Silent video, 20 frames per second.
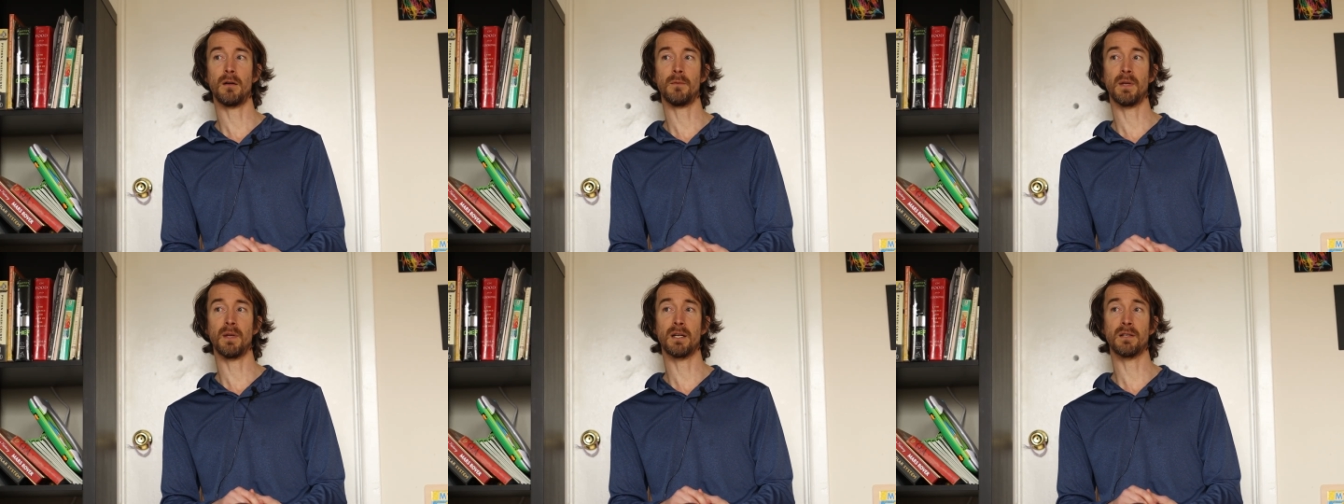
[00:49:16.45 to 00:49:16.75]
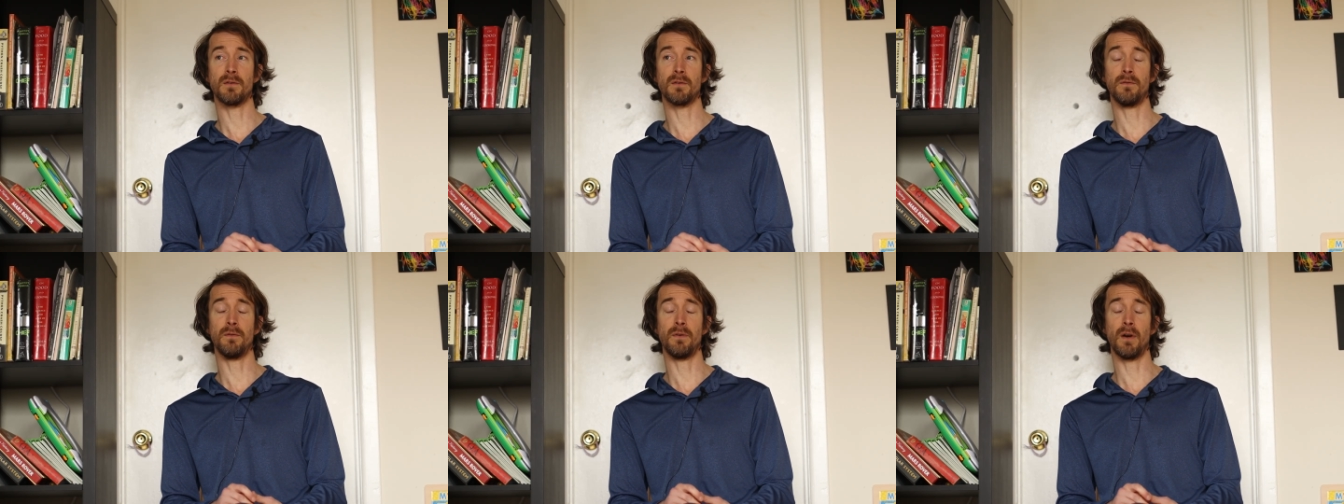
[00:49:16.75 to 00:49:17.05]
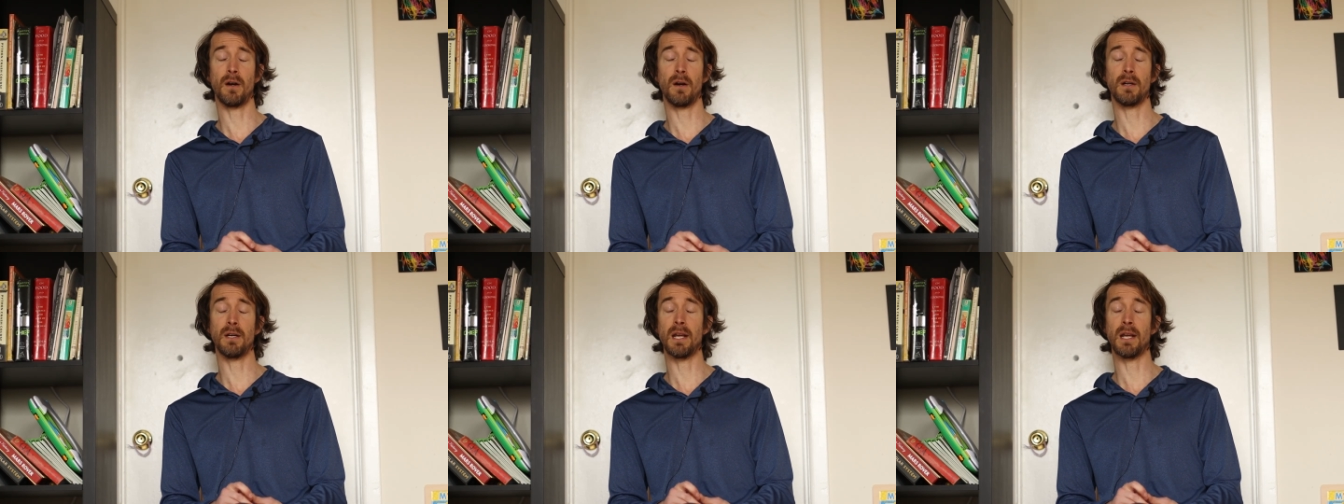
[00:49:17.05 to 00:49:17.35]
That is a
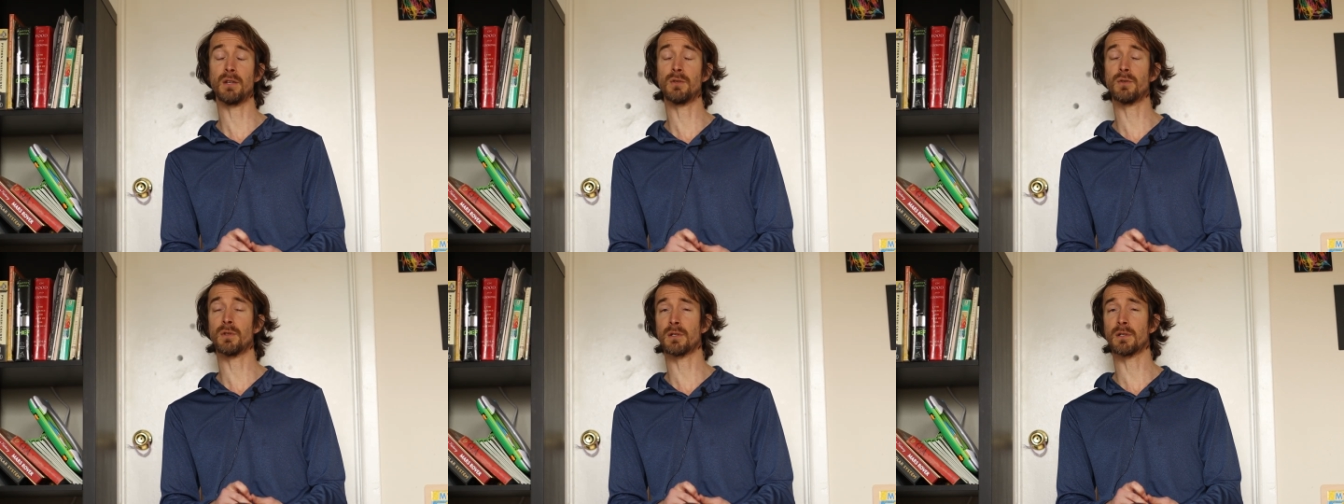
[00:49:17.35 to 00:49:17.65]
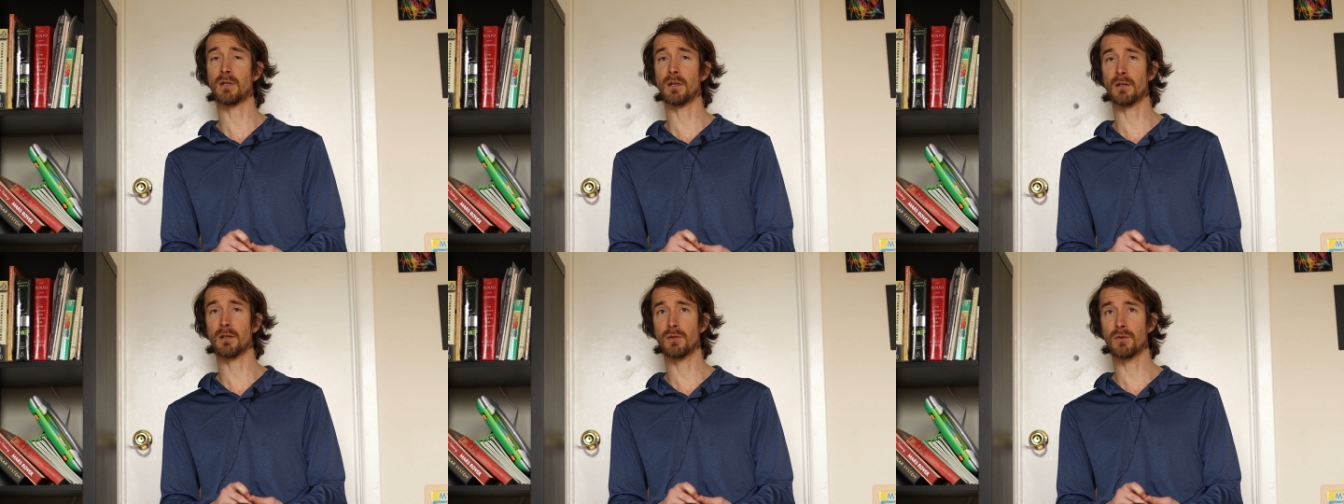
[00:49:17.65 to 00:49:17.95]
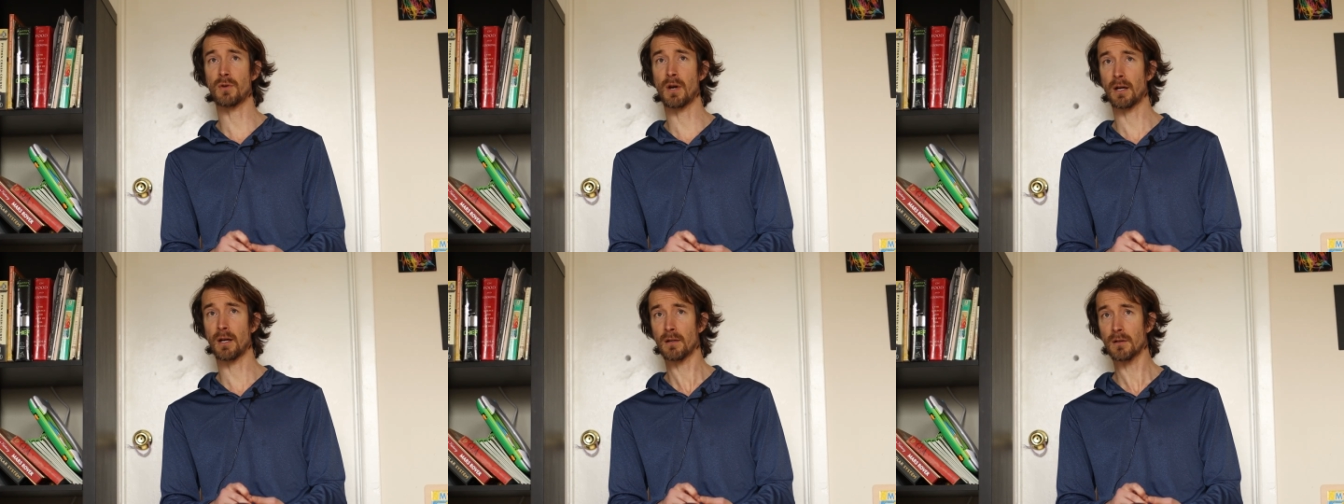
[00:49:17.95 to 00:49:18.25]
very dangerous thing to
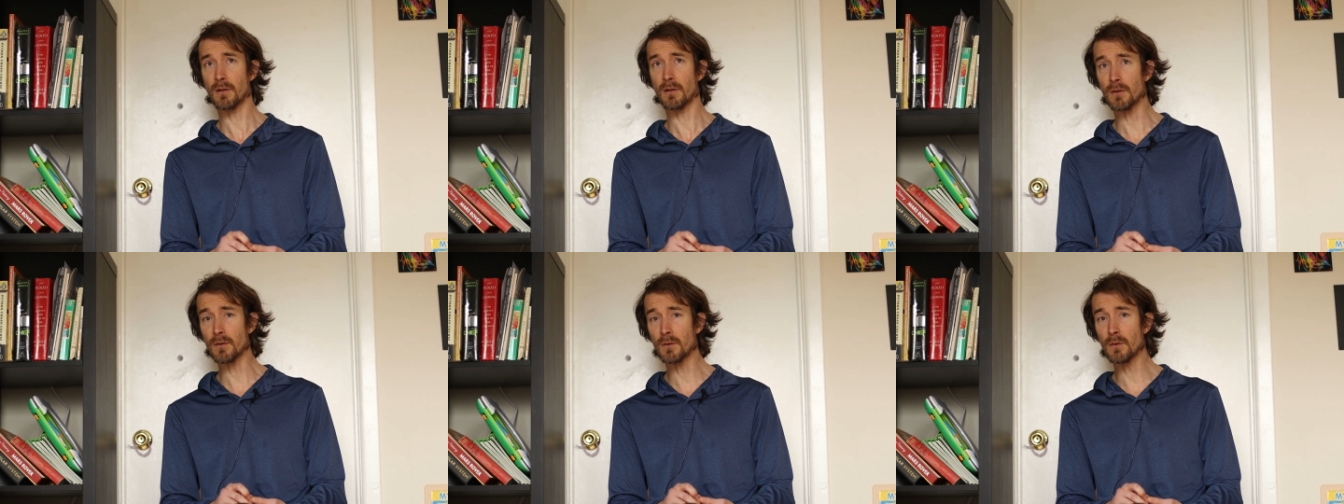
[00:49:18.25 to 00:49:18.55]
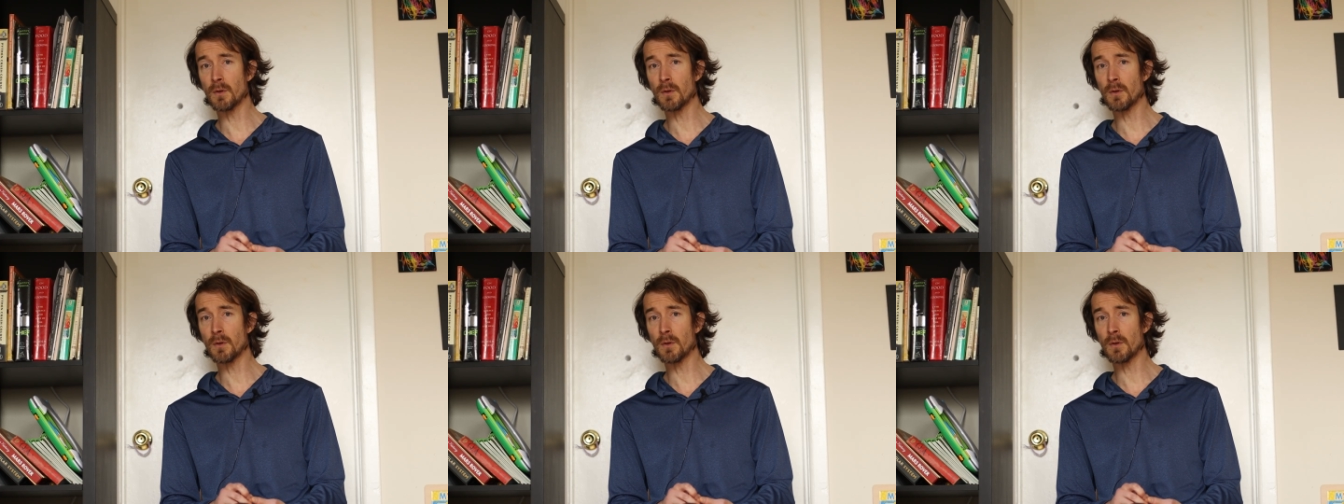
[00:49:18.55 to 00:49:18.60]
try to do,